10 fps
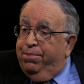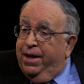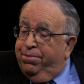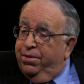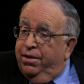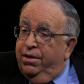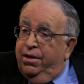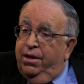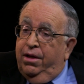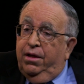people
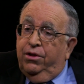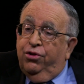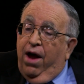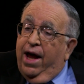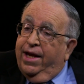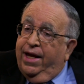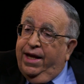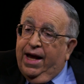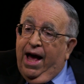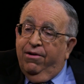trying to
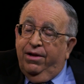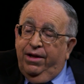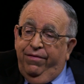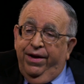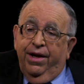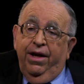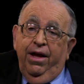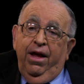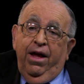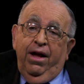eke out a living
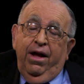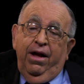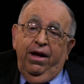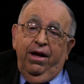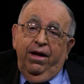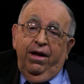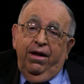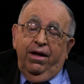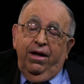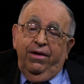
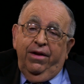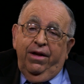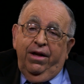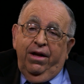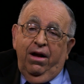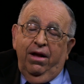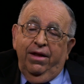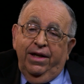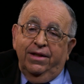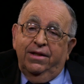
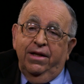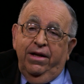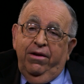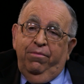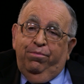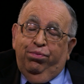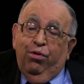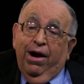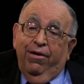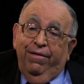on these
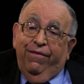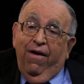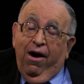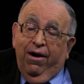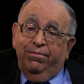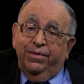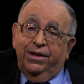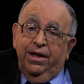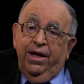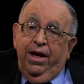prairie
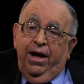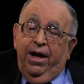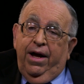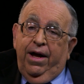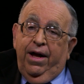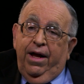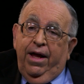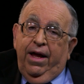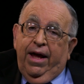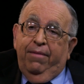farms
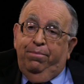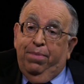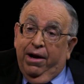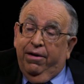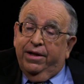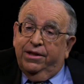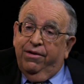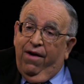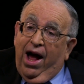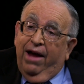and barely
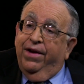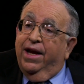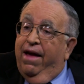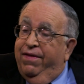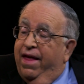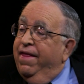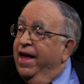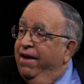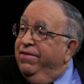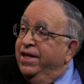surviving, and then
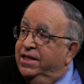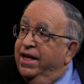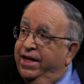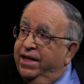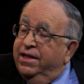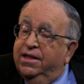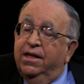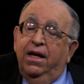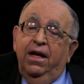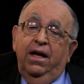they have these Indians
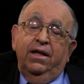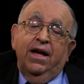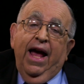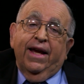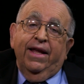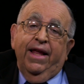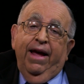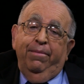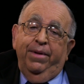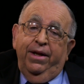attacking
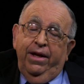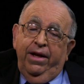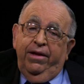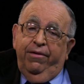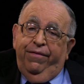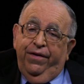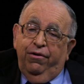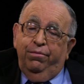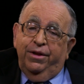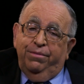them, and the
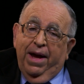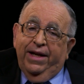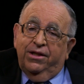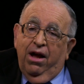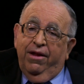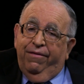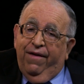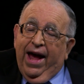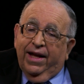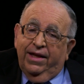film is based on the
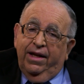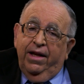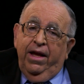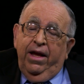fact that